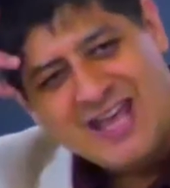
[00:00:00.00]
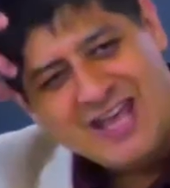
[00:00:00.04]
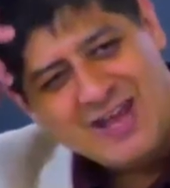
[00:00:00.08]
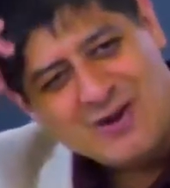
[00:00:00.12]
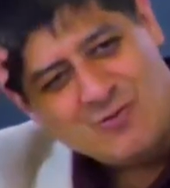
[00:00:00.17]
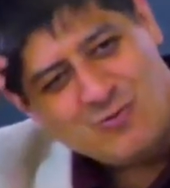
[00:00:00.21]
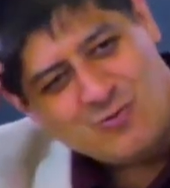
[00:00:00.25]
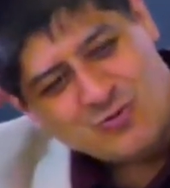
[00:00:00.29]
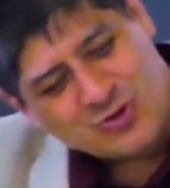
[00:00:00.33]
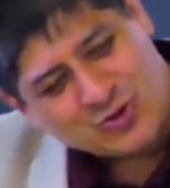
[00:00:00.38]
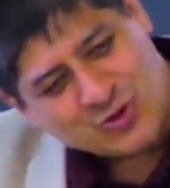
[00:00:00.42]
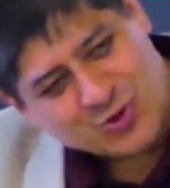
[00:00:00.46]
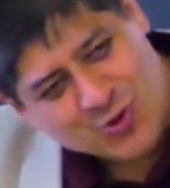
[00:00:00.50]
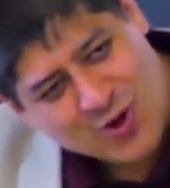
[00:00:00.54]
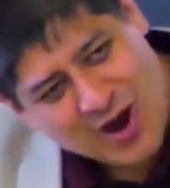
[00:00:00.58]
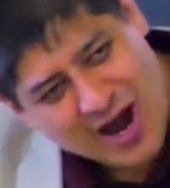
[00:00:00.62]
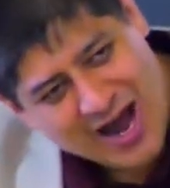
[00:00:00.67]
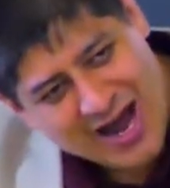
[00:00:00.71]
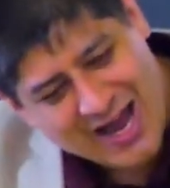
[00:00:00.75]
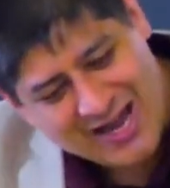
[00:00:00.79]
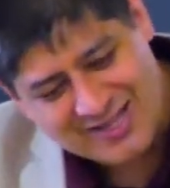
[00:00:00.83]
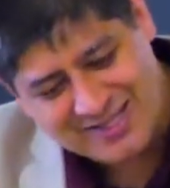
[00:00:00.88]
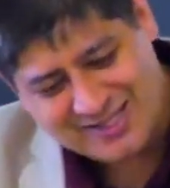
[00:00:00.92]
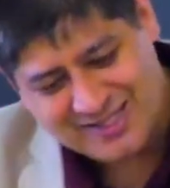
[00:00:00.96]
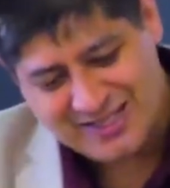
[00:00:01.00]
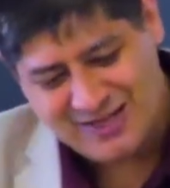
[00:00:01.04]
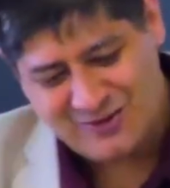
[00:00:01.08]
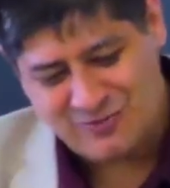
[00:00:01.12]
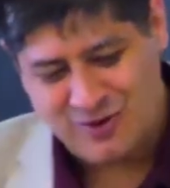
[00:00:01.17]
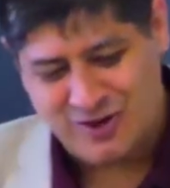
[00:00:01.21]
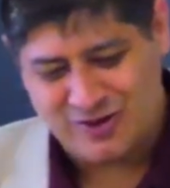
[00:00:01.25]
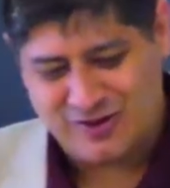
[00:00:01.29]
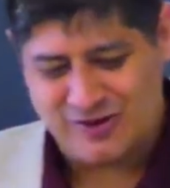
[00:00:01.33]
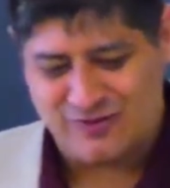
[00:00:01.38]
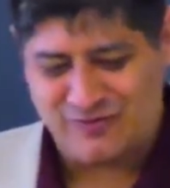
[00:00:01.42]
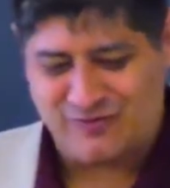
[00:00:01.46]
and dries
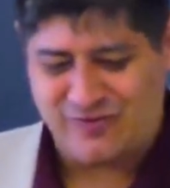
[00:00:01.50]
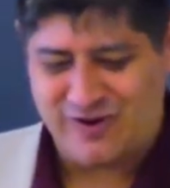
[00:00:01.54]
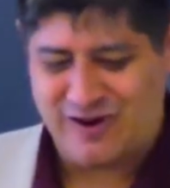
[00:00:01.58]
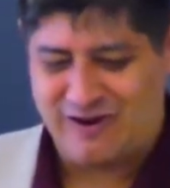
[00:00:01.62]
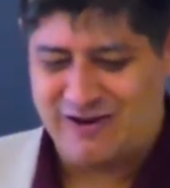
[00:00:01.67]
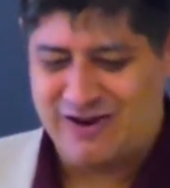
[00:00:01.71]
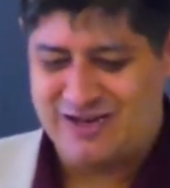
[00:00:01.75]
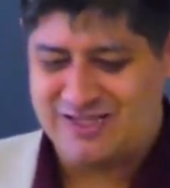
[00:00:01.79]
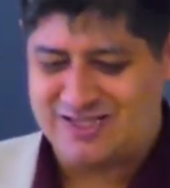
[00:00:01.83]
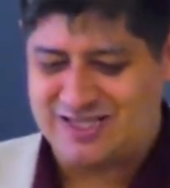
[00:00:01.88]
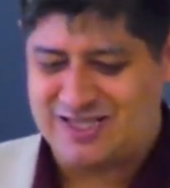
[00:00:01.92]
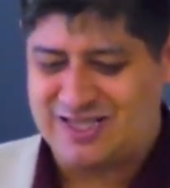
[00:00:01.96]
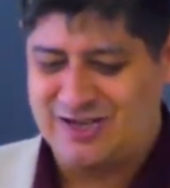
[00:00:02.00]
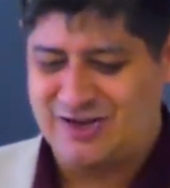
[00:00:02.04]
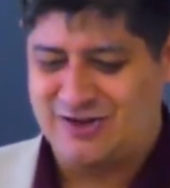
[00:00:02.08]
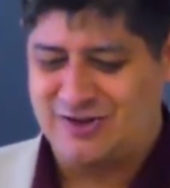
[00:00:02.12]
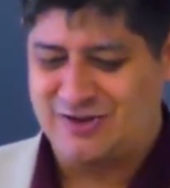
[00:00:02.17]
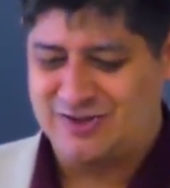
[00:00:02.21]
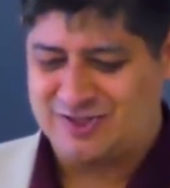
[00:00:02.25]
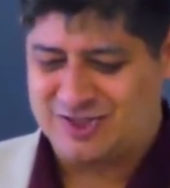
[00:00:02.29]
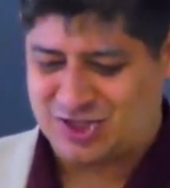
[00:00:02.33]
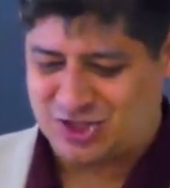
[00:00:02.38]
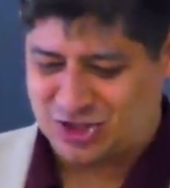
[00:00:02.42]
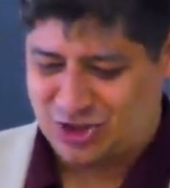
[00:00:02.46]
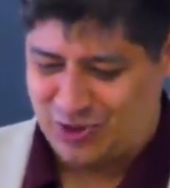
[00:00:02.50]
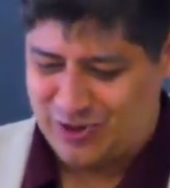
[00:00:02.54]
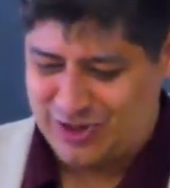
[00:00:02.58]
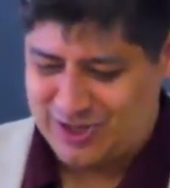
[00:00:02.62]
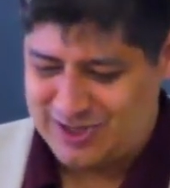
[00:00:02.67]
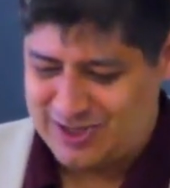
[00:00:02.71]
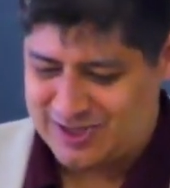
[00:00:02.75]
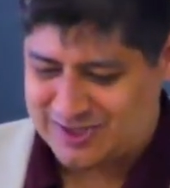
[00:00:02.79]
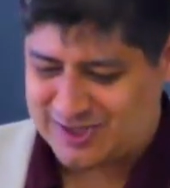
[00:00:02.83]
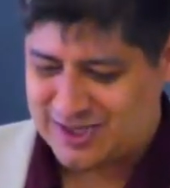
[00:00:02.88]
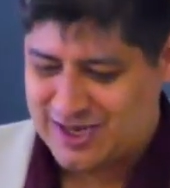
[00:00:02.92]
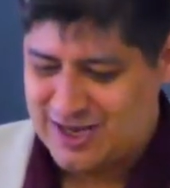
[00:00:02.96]
them with her very tears,
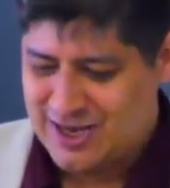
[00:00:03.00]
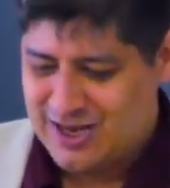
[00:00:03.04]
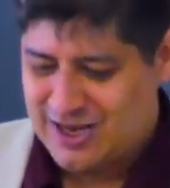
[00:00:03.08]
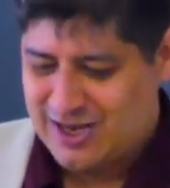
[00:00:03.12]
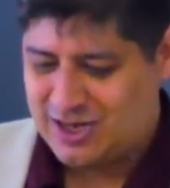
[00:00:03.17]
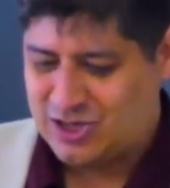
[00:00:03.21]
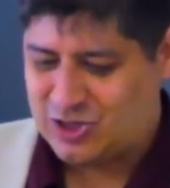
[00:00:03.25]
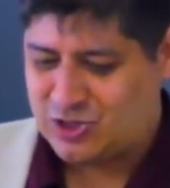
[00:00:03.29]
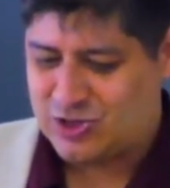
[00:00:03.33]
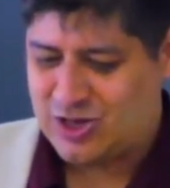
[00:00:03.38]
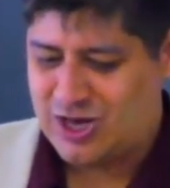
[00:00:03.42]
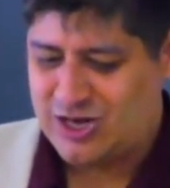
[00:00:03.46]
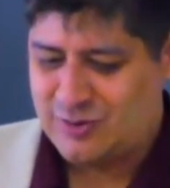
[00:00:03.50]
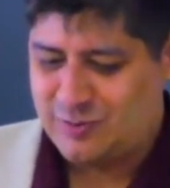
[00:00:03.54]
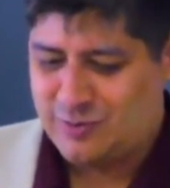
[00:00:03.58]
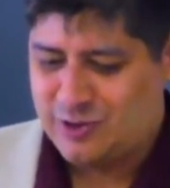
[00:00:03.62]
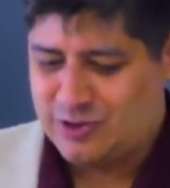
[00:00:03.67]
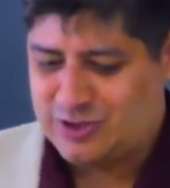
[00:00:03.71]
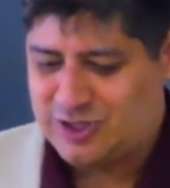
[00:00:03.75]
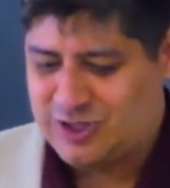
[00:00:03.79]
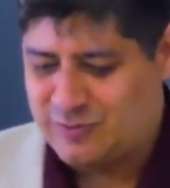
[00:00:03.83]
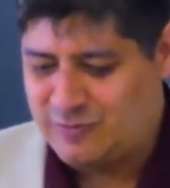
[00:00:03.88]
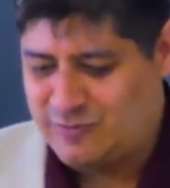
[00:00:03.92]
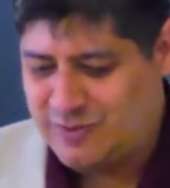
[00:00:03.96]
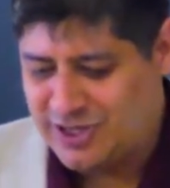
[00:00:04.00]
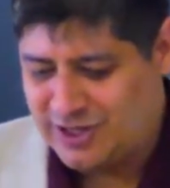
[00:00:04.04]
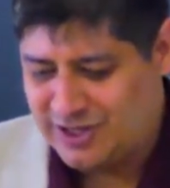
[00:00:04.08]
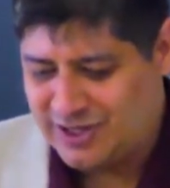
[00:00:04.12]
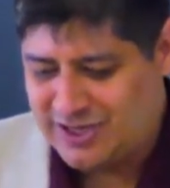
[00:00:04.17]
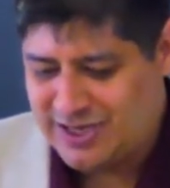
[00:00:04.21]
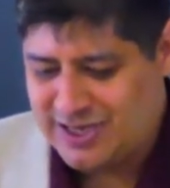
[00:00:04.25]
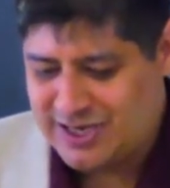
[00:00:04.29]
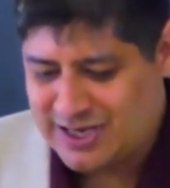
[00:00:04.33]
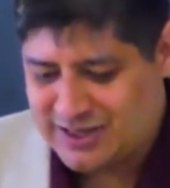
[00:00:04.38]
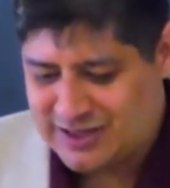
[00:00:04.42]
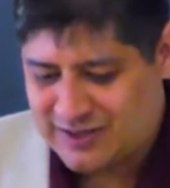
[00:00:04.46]
showing this incredible
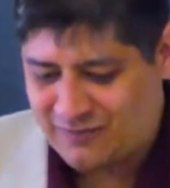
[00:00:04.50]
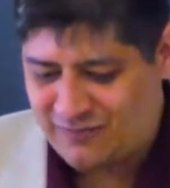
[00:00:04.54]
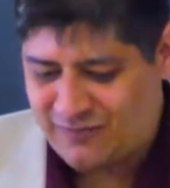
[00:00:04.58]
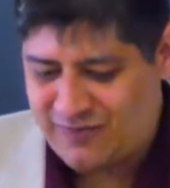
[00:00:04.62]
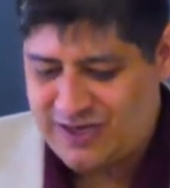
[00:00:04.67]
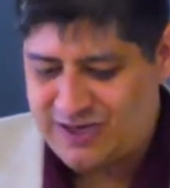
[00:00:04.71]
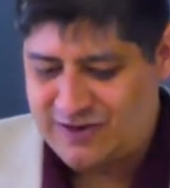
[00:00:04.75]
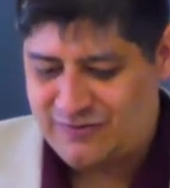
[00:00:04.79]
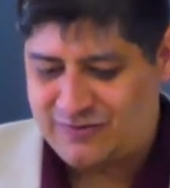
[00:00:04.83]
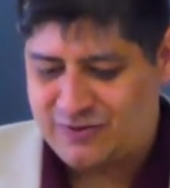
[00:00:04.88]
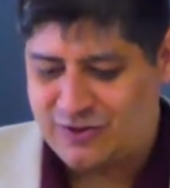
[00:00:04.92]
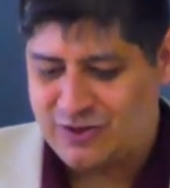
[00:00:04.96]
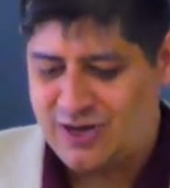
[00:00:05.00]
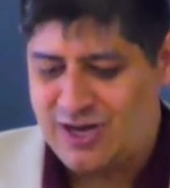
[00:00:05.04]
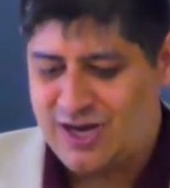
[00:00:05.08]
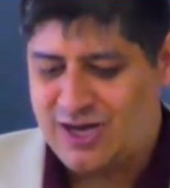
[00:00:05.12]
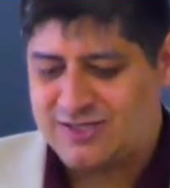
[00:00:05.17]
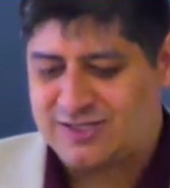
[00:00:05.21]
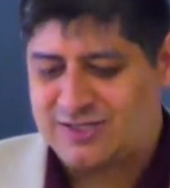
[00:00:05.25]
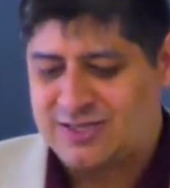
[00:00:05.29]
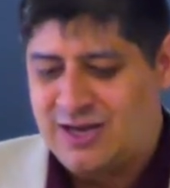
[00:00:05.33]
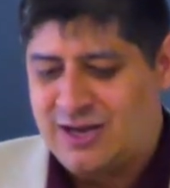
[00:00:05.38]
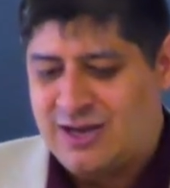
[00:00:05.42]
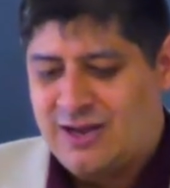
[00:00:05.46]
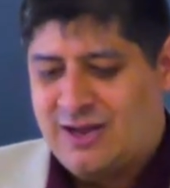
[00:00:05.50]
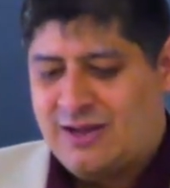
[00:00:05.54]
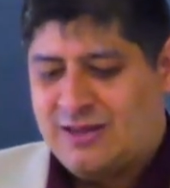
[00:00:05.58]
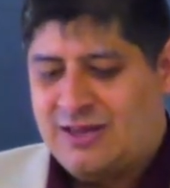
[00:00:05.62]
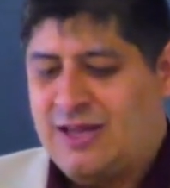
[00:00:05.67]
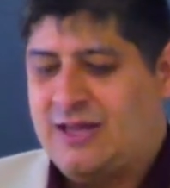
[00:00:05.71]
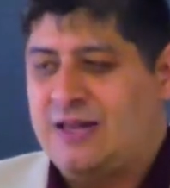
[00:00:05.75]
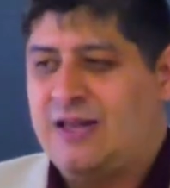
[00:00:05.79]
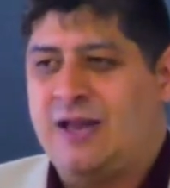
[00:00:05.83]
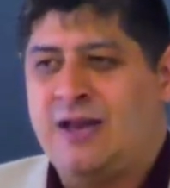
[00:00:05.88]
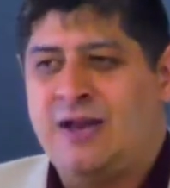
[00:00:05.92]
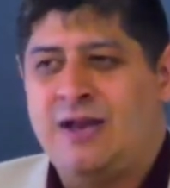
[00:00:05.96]
humility at the feet of Christ,
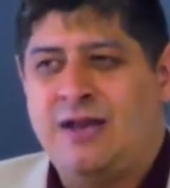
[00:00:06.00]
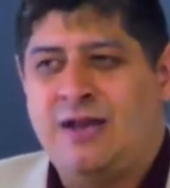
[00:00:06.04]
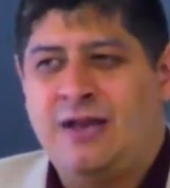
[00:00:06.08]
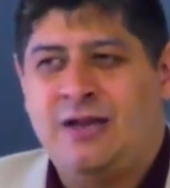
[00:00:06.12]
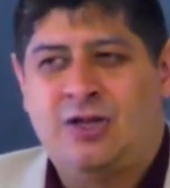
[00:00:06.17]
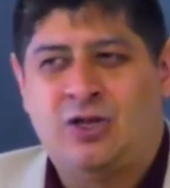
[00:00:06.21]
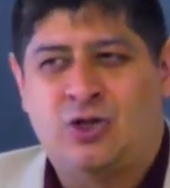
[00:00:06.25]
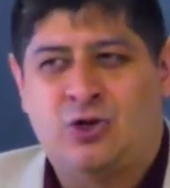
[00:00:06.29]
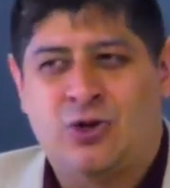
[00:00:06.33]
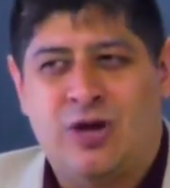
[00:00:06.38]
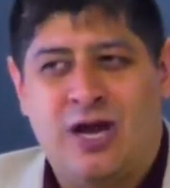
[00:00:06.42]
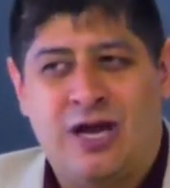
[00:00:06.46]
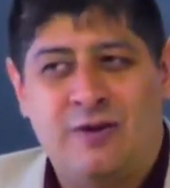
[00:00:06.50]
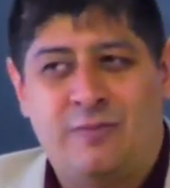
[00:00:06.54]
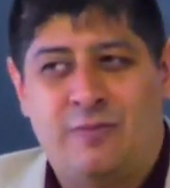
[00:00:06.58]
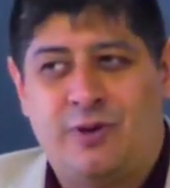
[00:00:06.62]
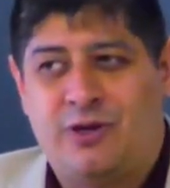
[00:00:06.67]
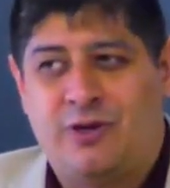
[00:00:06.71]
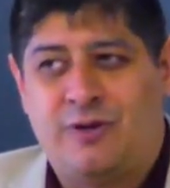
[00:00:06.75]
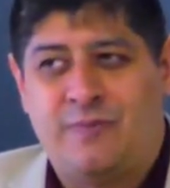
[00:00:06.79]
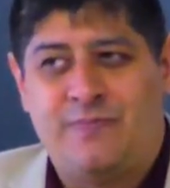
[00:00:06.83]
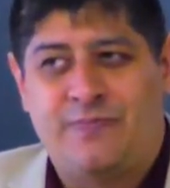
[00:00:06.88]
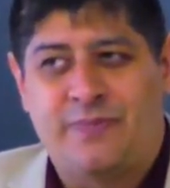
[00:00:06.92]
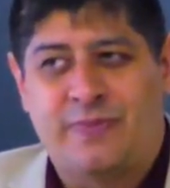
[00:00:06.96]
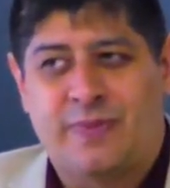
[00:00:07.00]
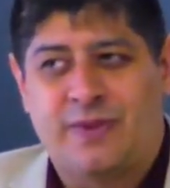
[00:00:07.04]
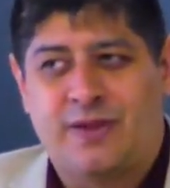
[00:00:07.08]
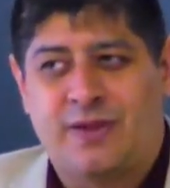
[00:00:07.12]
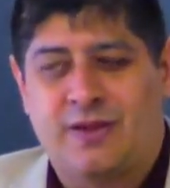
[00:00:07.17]
an, an incredible